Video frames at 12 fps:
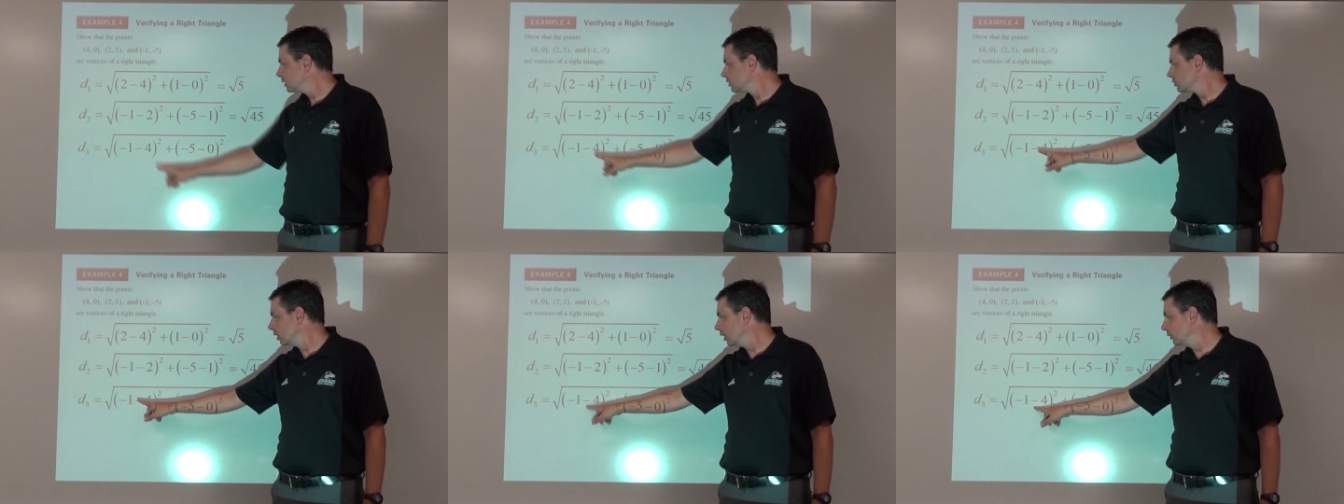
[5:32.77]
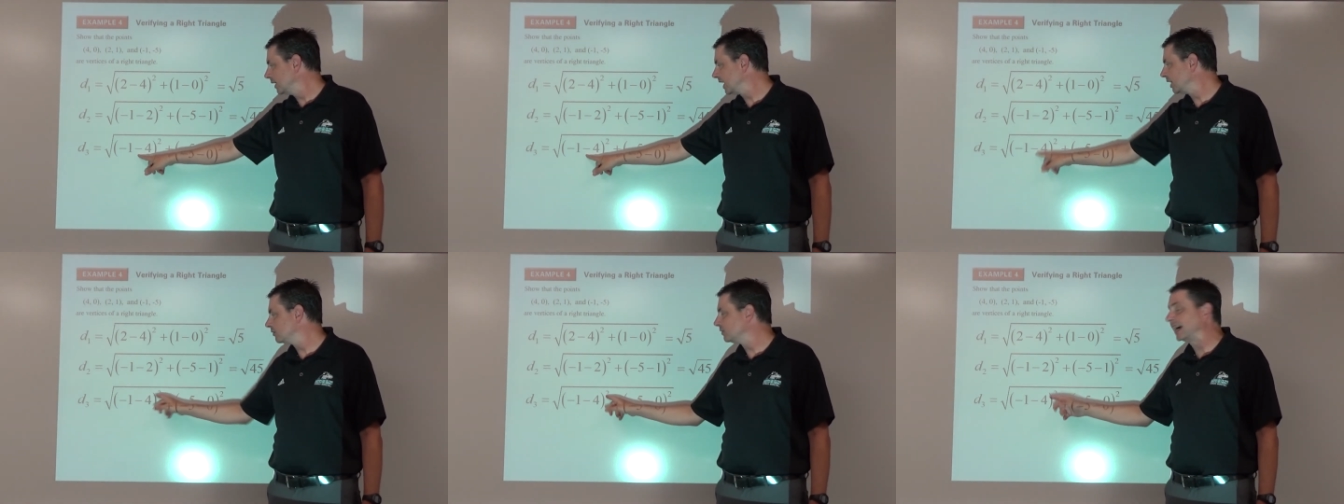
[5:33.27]
So
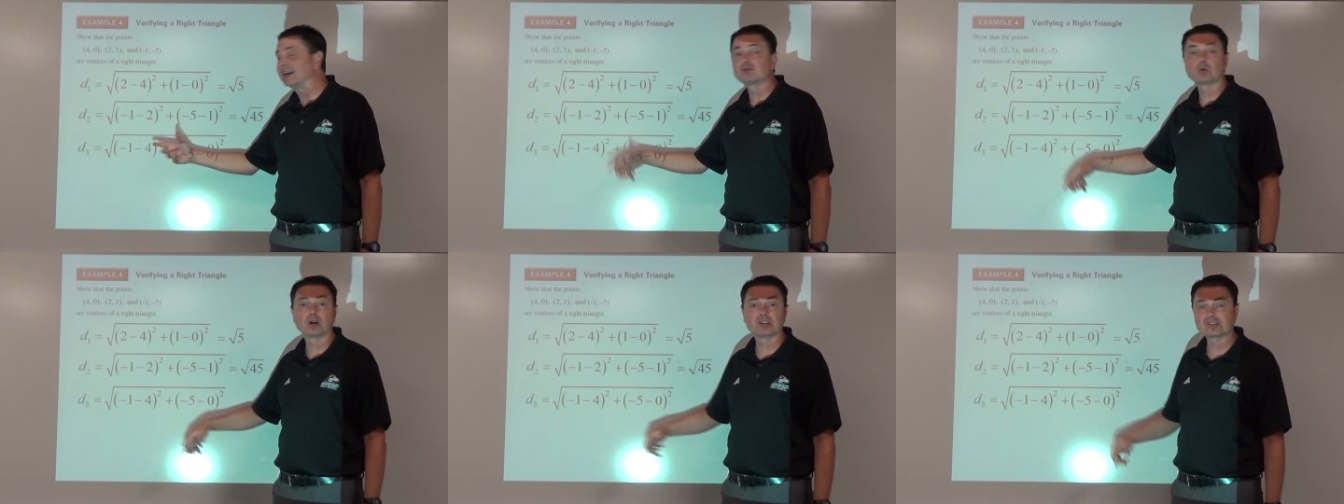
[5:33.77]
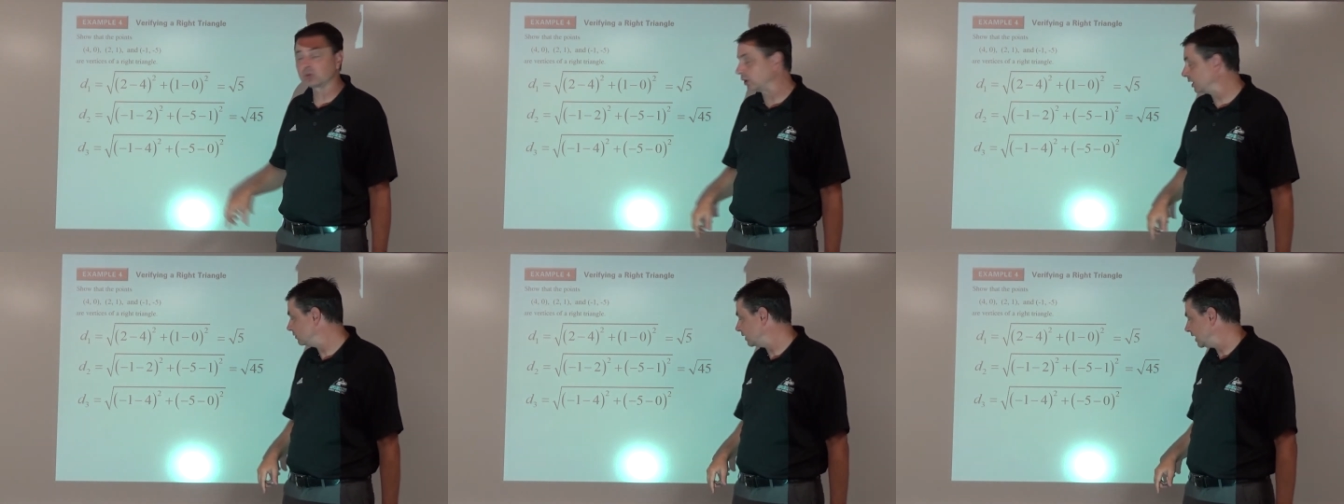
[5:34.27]
negative 5 squared is
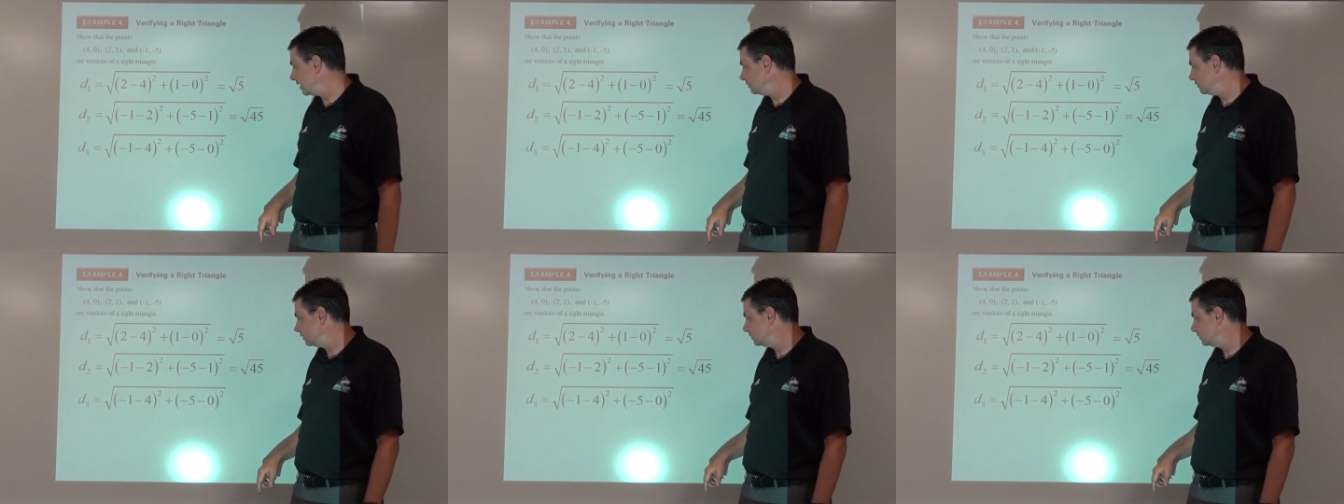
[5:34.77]
25.